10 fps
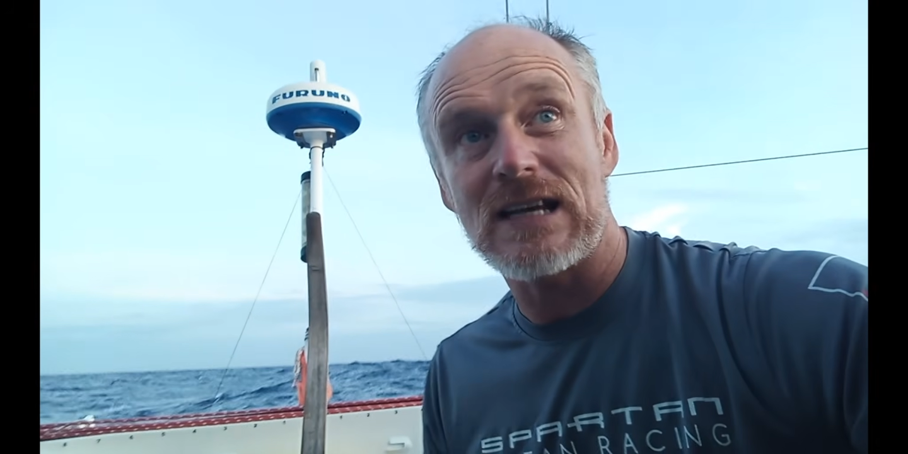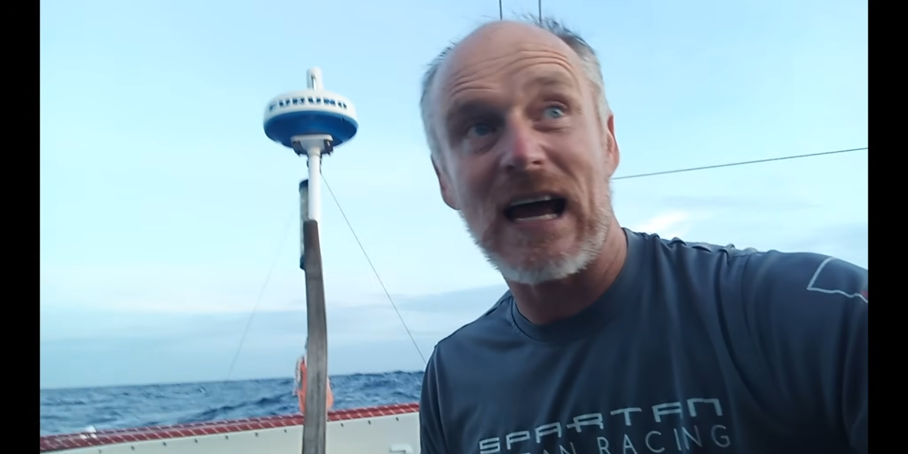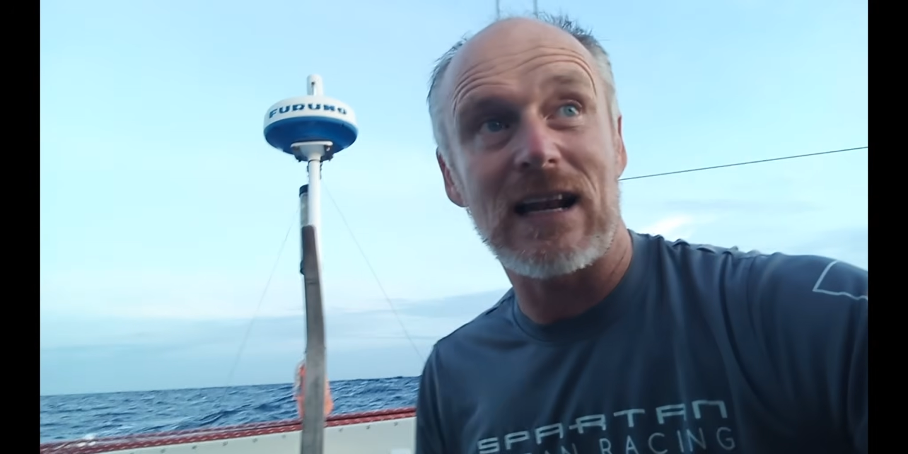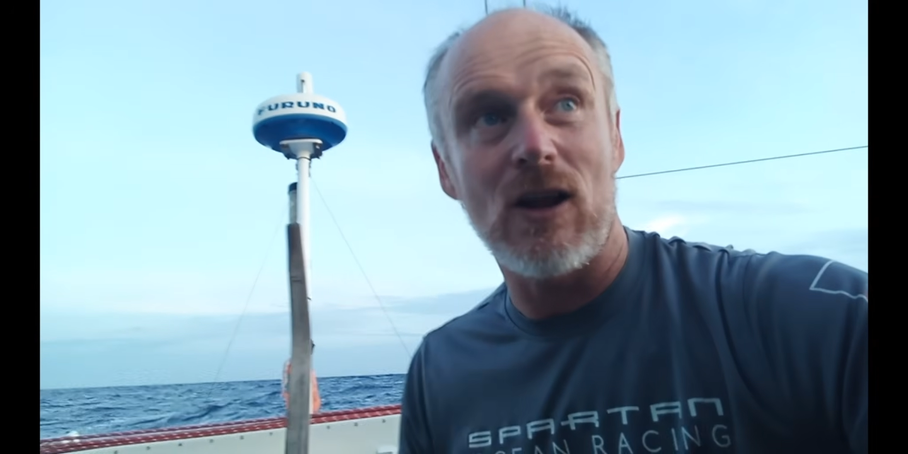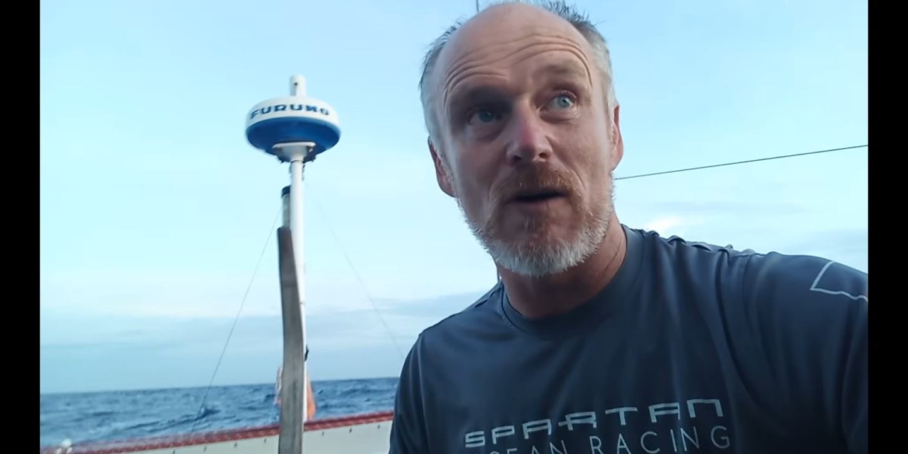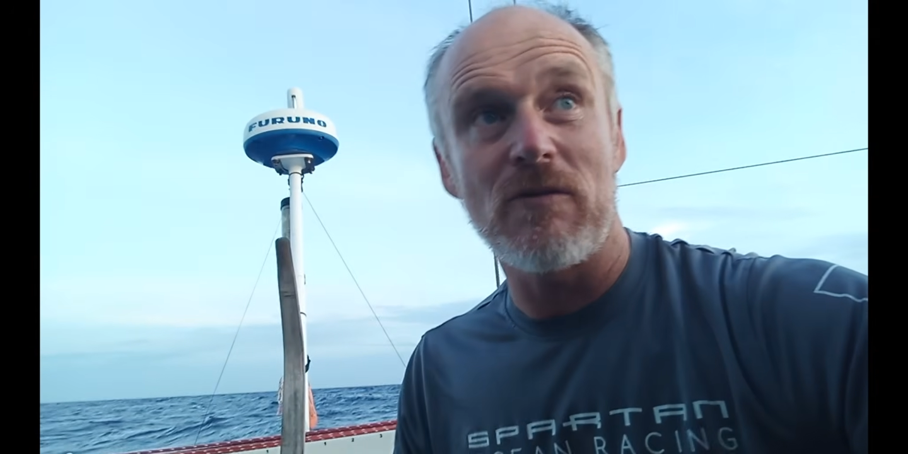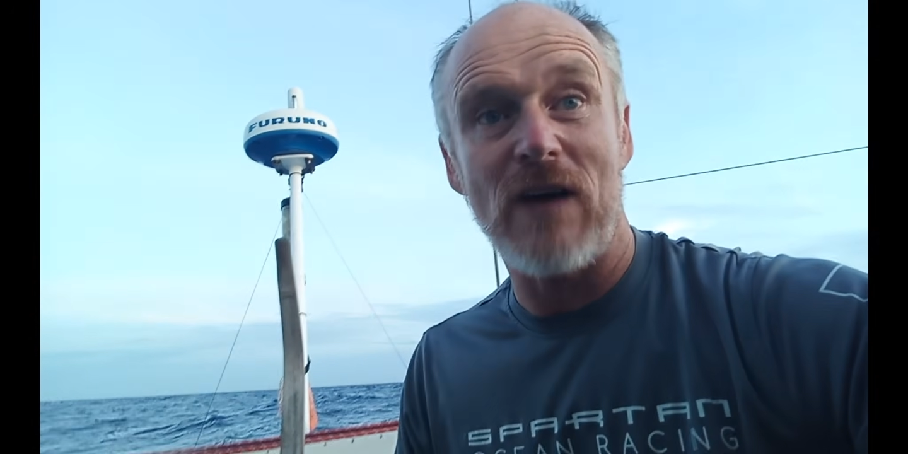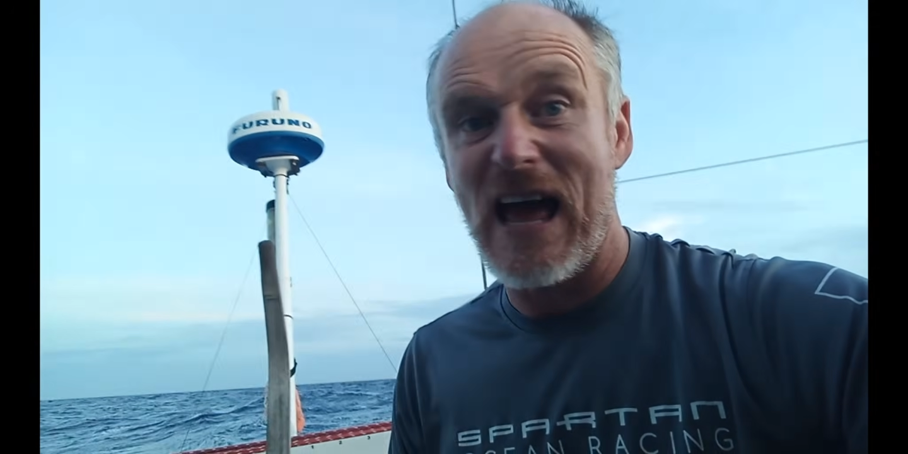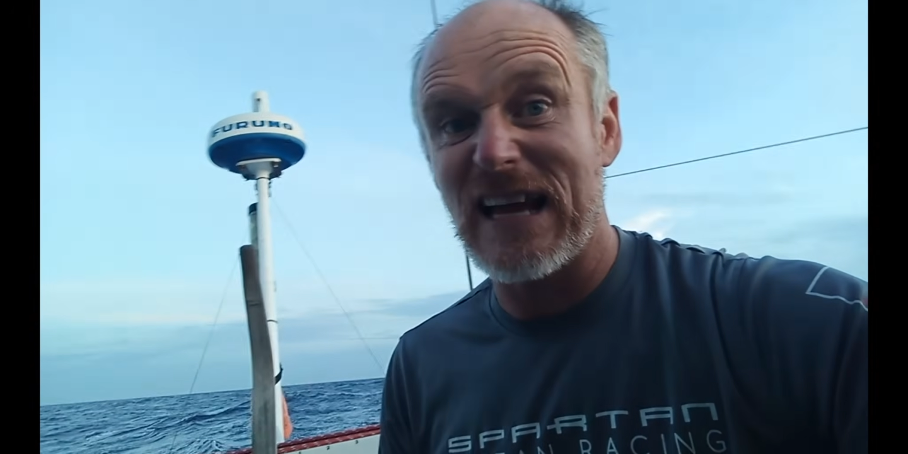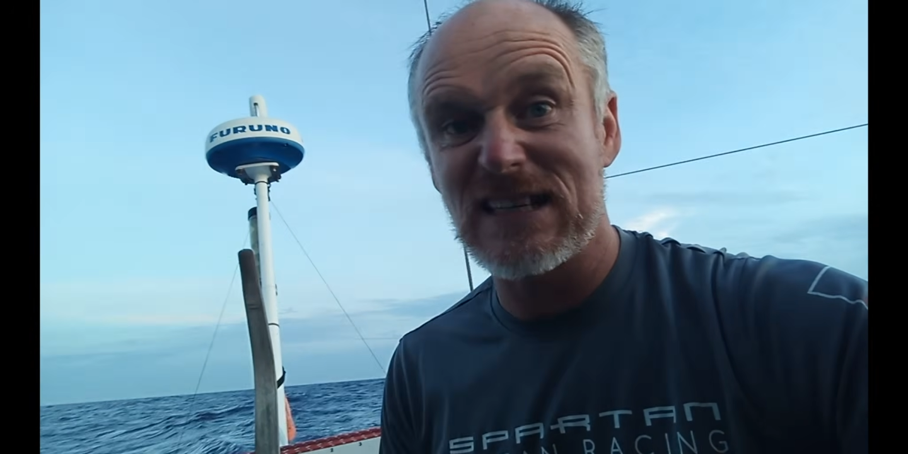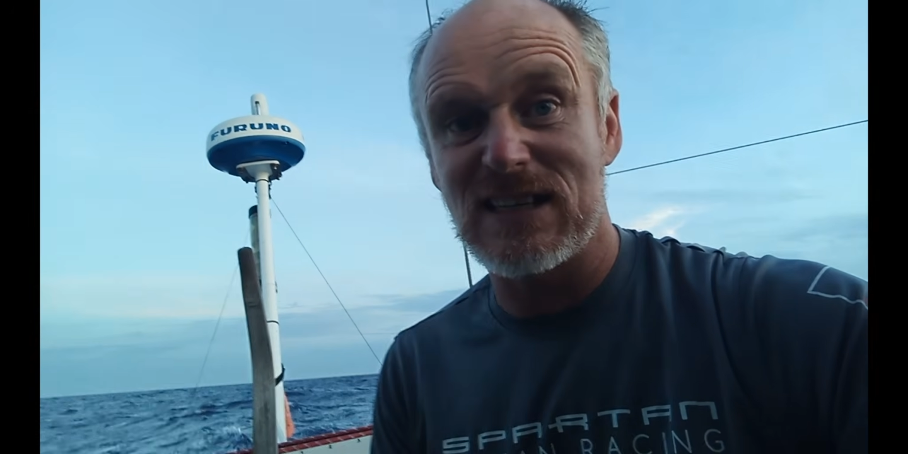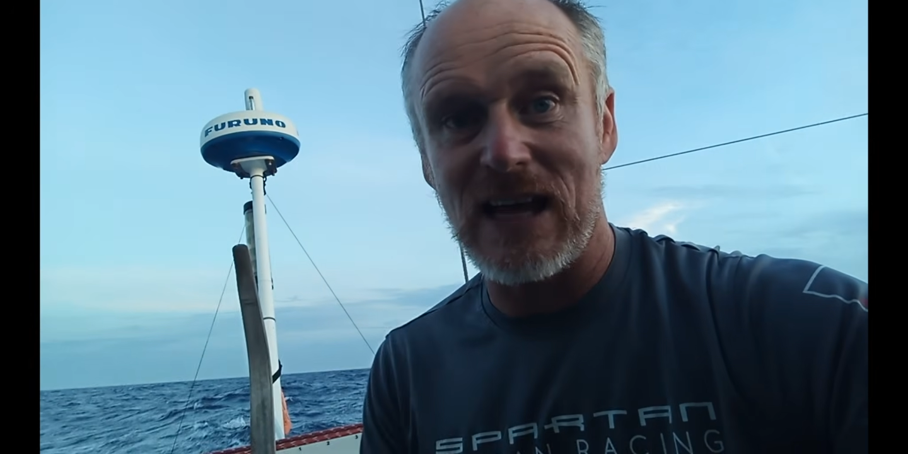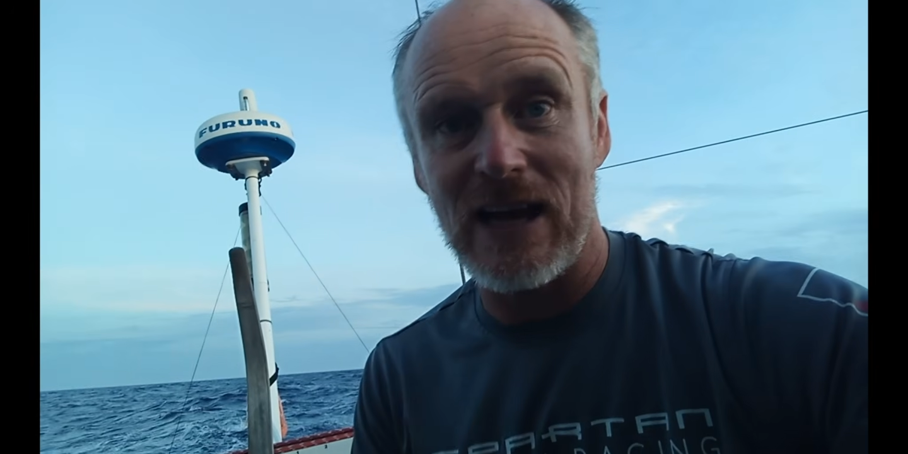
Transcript: I had a lot of eggs today.